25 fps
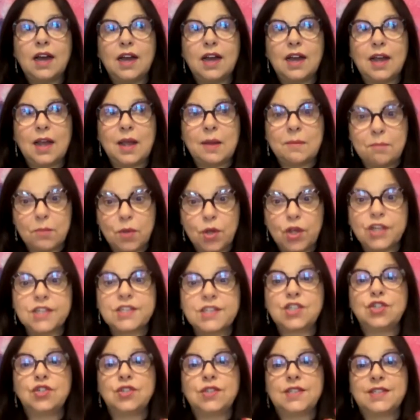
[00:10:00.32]

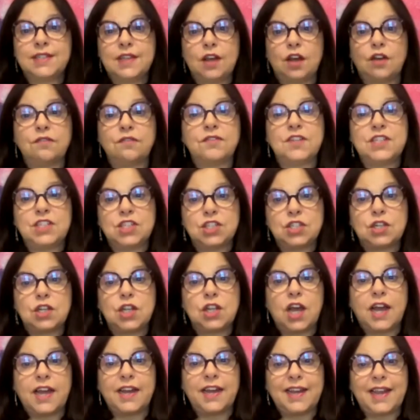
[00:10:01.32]
immerse yourself into
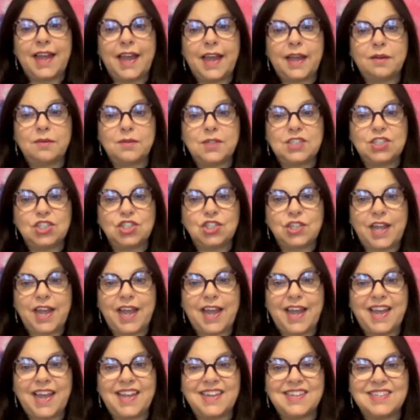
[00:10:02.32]
light language.
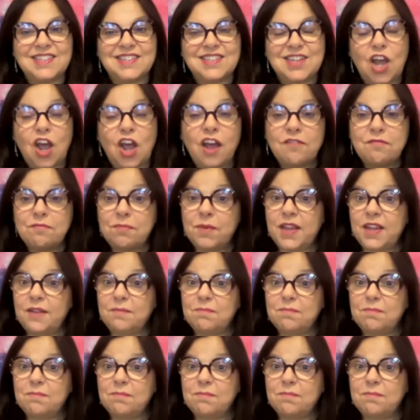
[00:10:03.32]
And I've been